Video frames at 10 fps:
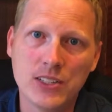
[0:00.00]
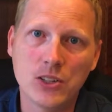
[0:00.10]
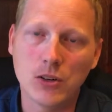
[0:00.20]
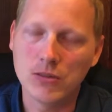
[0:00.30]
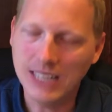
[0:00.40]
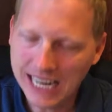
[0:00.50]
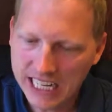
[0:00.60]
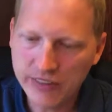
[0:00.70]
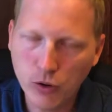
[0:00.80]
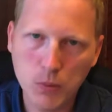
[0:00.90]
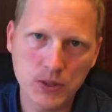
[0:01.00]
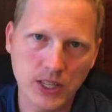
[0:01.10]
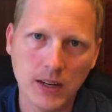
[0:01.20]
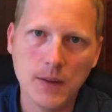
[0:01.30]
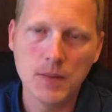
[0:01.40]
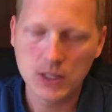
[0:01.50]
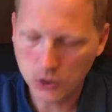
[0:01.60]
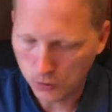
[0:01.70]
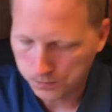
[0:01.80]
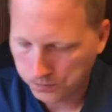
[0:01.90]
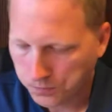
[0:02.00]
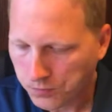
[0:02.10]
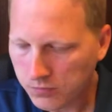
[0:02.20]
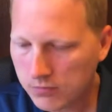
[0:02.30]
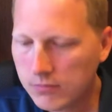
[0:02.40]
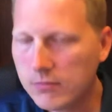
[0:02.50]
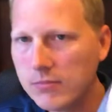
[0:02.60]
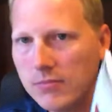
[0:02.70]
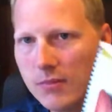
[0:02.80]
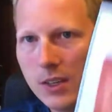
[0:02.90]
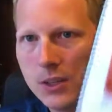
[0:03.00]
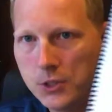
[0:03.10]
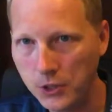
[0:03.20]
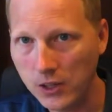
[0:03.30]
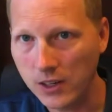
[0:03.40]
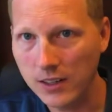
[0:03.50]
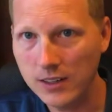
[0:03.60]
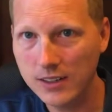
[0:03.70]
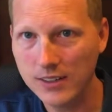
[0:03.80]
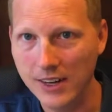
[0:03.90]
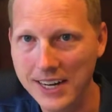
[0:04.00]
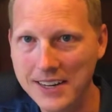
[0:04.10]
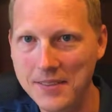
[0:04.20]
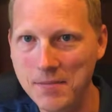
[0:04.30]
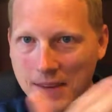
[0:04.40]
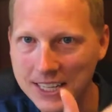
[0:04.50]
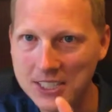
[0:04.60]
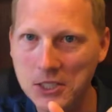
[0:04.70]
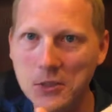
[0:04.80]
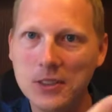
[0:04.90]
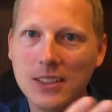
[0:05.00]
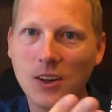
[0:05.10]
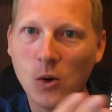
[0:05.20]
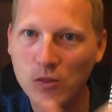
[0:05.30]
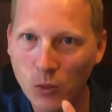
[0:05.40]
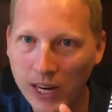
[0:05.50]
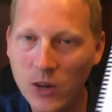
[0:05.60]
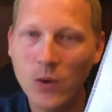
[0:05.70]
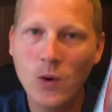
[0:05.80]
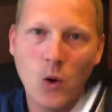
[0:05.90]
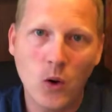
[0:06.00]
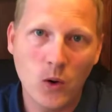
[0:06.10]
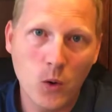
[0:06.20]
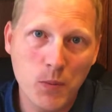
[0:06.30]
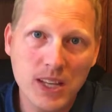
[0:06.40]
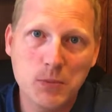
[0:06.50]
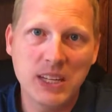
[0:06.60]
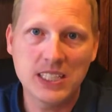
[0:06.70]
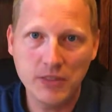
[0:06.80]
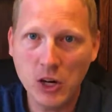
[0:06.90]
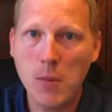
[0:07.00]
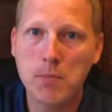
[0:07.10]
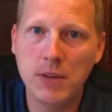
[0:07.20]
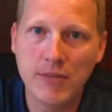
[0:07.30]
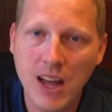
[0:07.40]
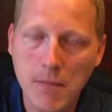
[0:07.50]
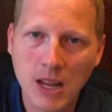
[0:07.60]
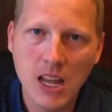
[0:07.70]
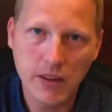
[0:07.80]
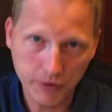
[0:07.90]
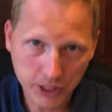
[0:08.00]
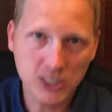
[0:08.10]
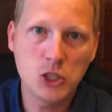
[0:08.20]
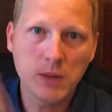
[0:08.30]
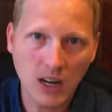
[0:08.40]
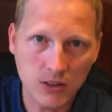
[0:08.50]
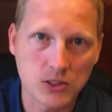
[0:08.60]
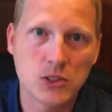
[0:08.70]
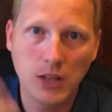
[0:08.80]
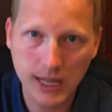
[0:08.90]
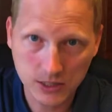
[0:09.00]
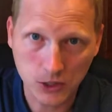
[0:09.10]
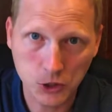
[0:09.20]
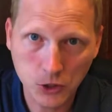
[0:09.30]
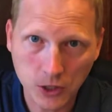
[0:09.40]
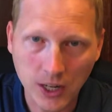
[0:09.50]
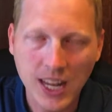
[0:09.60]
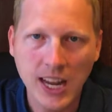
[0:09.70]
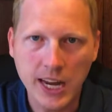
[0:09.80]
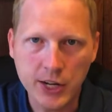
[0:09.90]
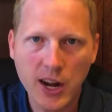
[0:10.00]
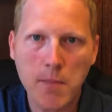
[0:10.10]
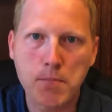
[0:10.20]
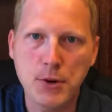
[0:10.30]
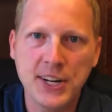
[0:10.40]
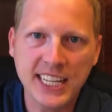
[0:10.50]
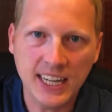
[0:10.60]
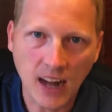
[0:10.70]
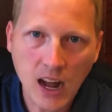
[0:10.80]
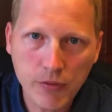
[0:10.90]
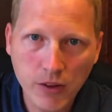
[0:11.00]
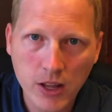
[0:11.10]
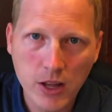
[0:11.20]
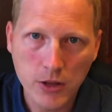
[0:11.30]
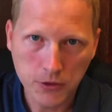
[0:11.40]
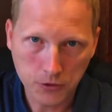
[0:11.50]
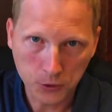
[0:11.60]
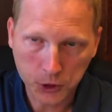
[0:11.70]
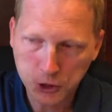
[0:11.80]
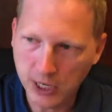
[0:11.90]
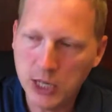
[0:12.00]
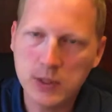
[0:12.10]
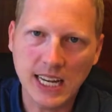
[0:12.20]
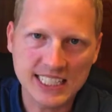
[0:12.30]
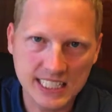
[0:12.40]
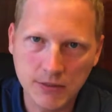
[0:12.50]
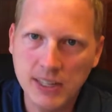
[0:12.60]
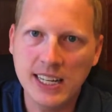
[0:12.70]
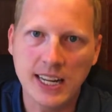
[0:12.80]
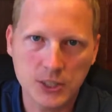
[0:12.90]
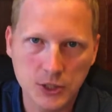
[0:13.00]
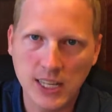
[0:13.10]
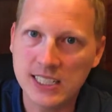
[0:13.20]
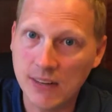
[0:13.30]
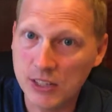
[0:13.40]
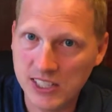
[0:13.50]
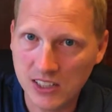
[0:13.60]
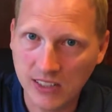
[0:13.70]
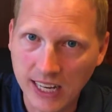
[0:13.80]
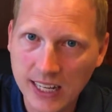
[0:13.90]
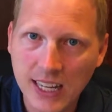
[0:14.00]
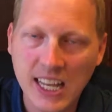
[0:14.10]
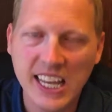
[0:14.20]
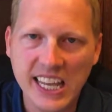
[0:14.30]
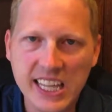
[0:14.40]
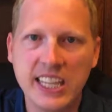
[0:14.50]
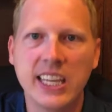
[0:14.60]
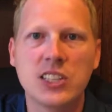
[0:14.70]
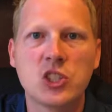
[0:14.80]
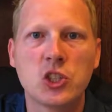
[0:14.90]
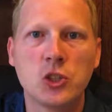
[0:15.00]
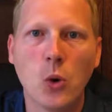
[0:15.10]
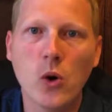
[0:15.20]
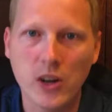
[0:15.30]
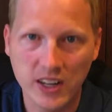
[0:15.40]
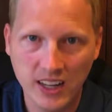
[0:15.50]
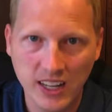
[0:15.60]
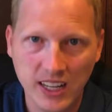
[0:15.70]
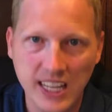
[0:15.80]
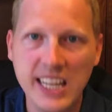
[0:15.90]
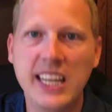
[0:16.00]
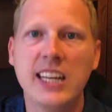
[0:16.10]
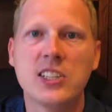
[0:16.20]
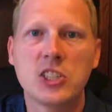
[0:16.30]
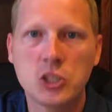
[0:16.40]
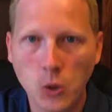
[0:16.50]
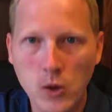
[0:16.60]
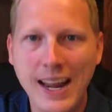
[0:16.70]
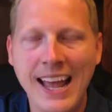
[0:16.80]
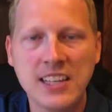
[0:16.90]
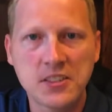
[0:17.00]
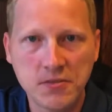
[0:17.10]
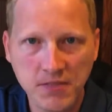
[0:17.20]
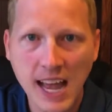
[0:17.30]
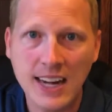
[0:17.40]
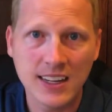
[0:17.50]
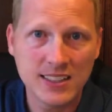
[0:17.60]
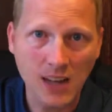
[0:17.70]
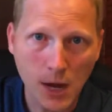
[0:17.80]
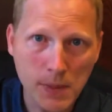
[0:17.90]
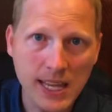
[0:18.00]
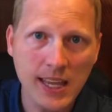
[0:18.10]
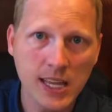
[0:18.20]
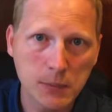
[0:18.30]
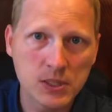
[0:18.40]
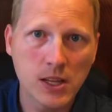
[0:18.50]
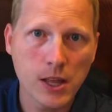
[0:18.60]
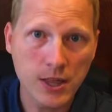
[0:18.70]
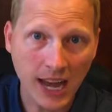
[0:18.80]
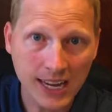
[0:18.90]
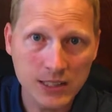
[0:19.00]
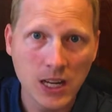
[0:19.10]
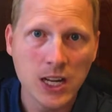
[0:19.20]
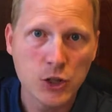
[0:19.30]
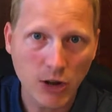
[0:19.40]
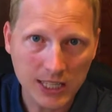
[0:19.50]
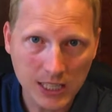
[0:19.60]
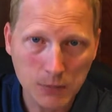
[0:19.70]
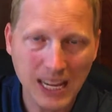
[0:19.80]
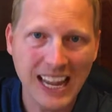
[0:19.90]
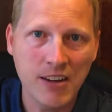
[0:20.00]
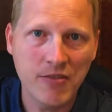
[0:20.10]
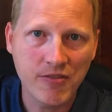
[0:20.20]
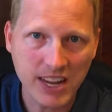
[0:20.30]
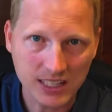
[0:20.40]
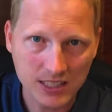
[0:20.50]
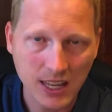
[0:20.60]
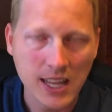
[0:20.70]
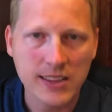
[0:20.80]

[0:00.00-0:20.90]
So 94%. So sugar, right, makes you overweight or obese, because if you're consuming all this excess sugar and you're not burning it off through strenuous activity and exercise every single day, it gets stored. It gets stored as fat: tummy, hips, thighs, triceps, and face.